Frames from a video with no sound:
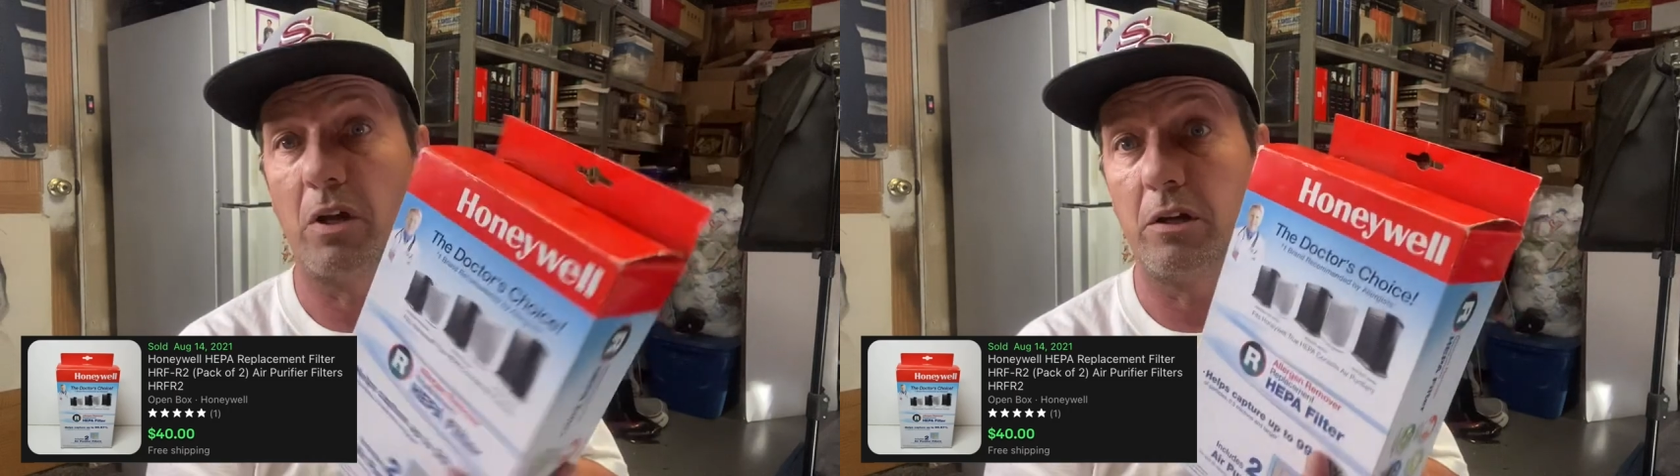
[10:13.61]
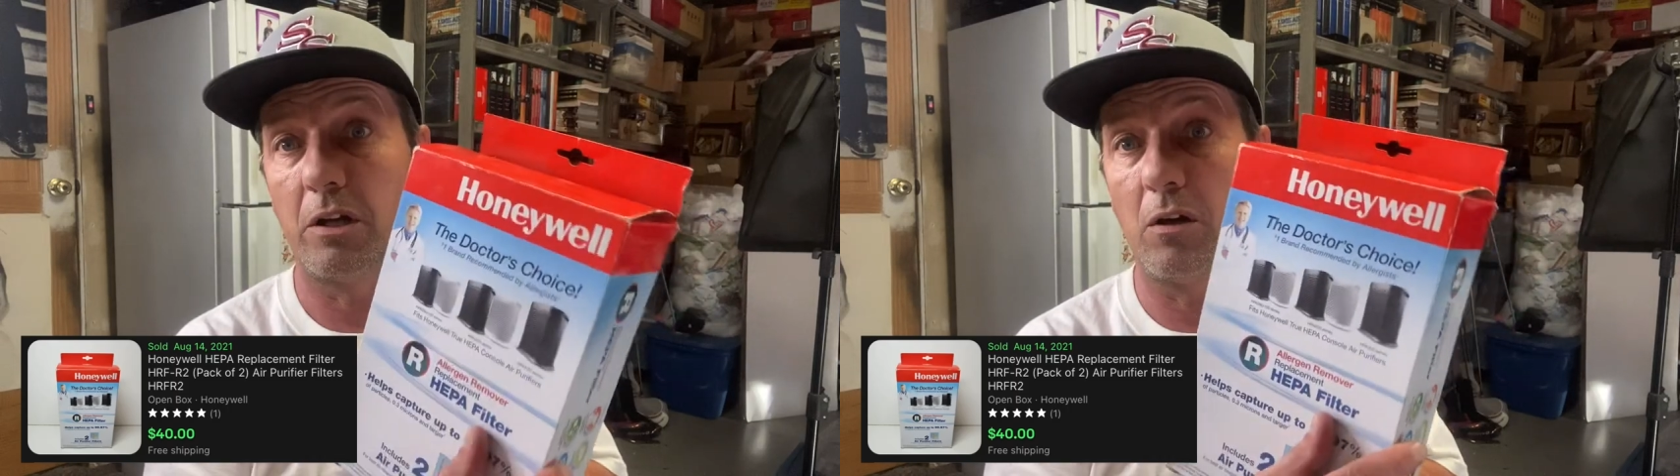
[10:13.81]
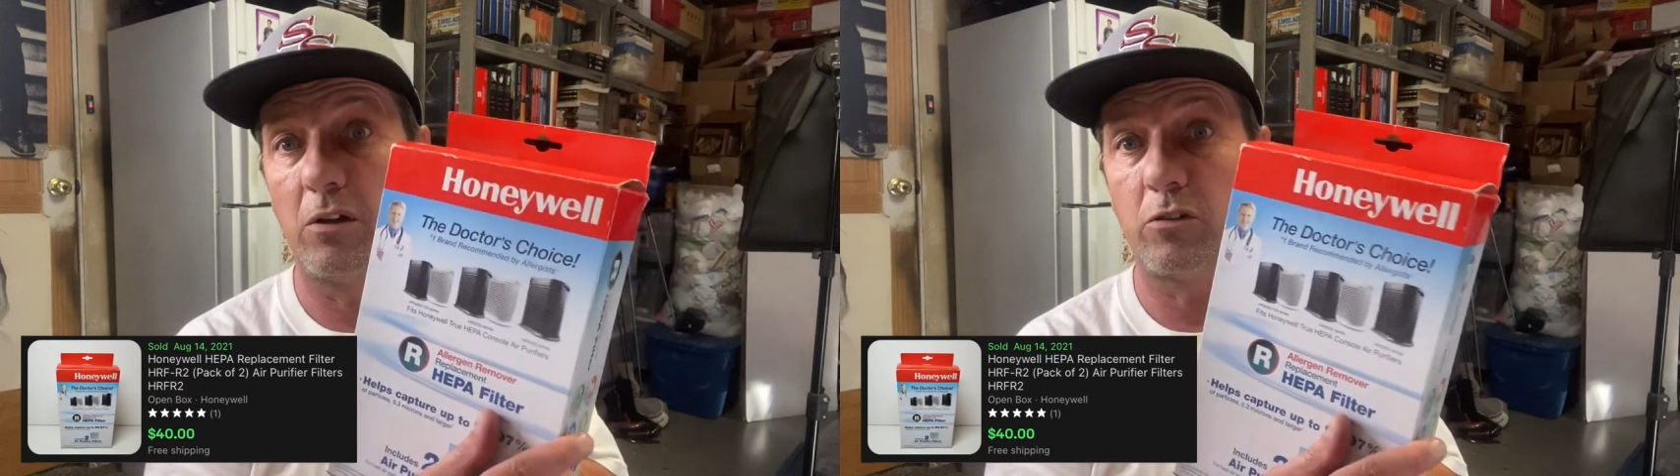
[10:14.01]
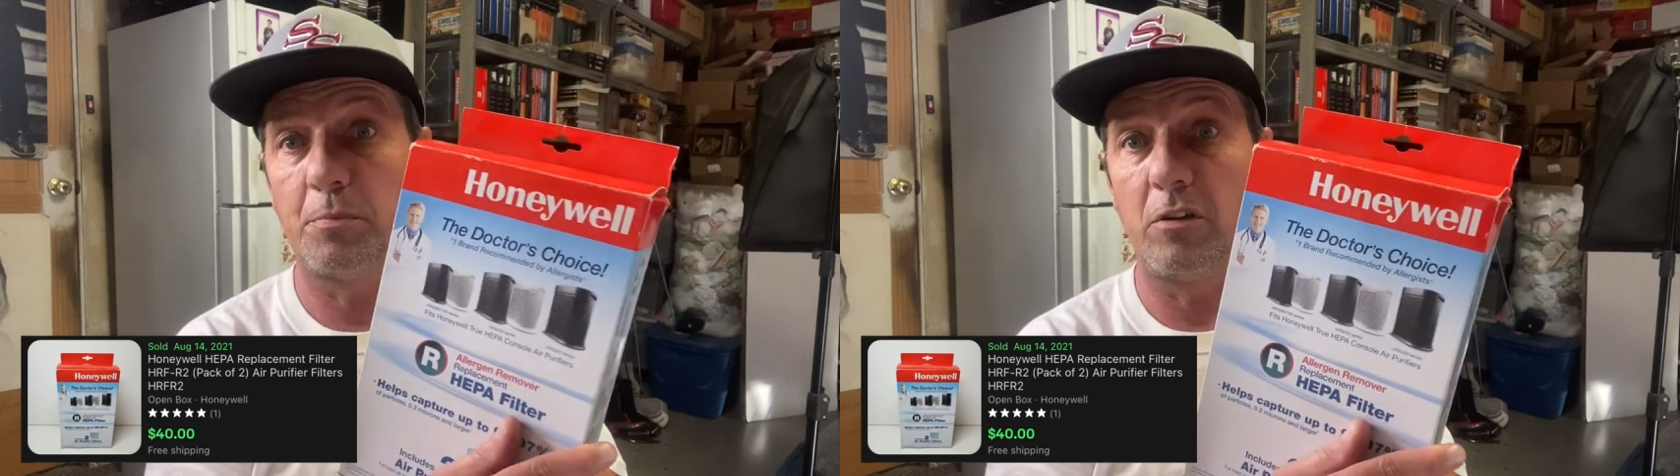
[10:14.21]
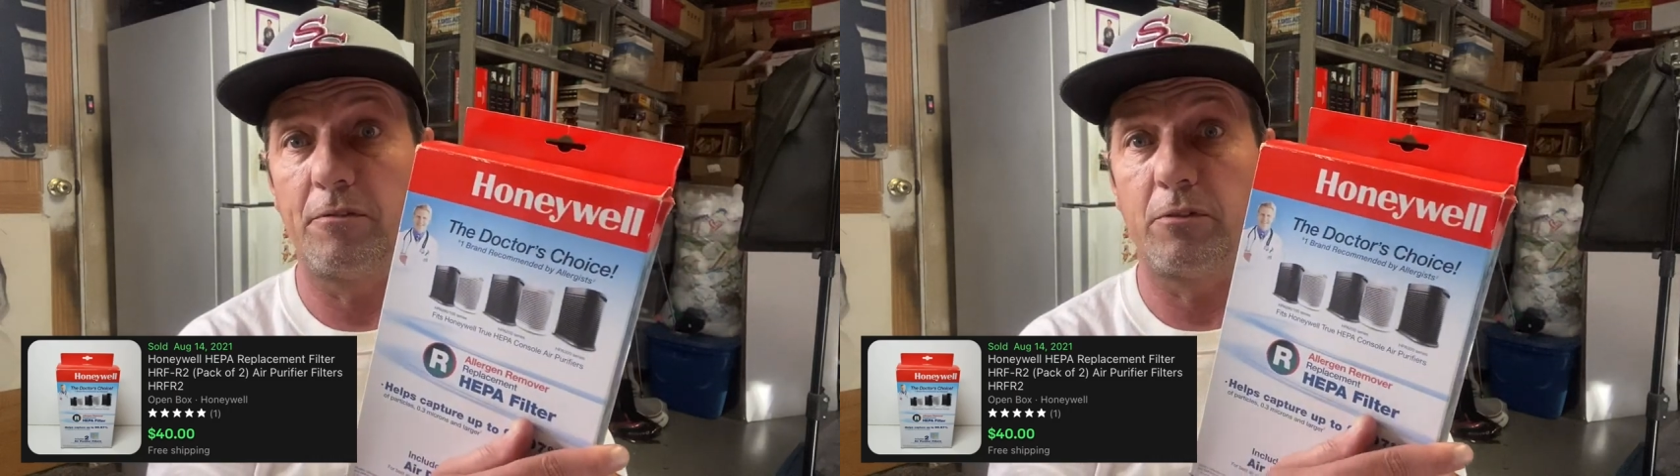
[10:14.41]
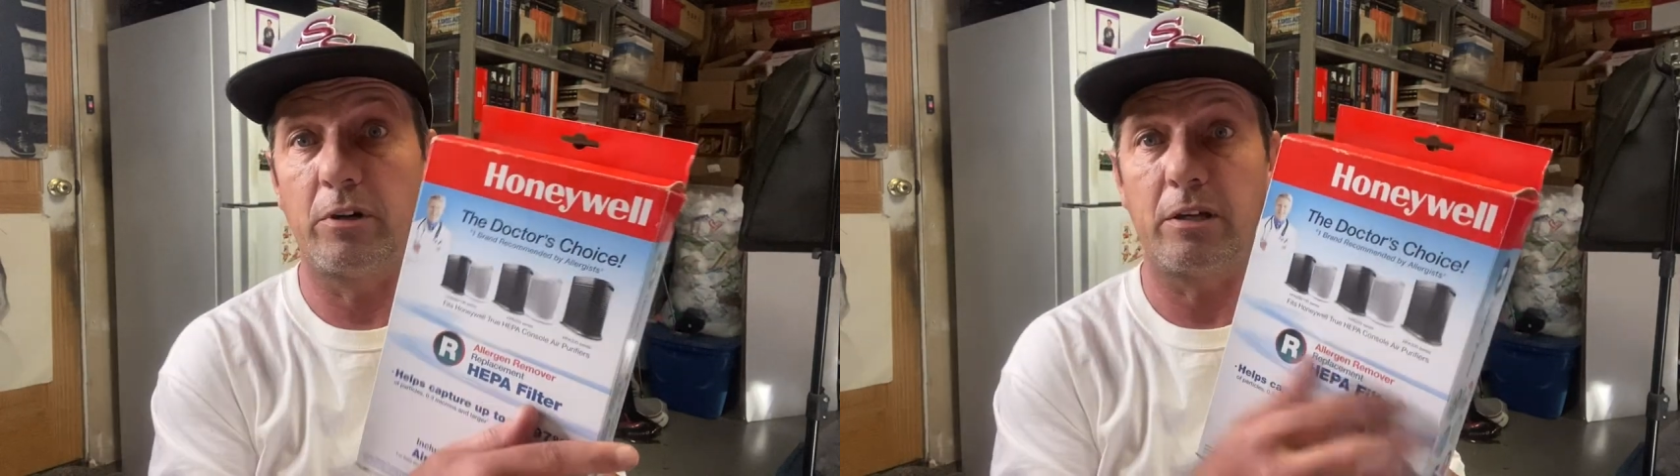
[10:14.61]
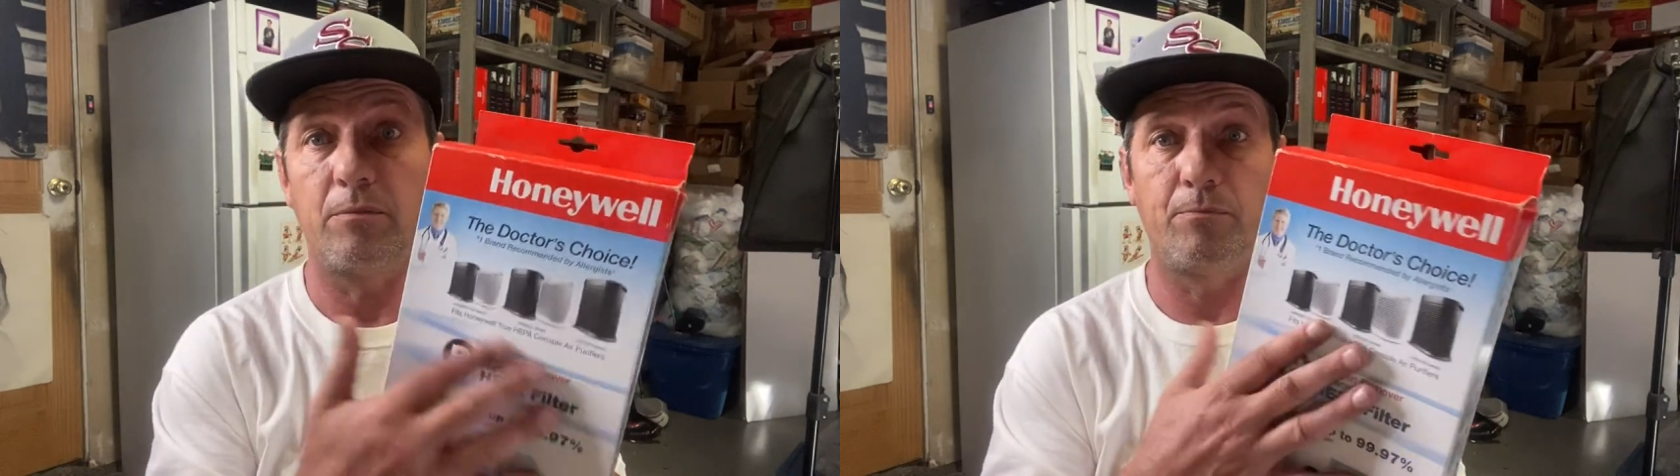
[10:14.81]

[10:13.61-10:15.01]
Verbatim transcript: There you go, there's a bolo for you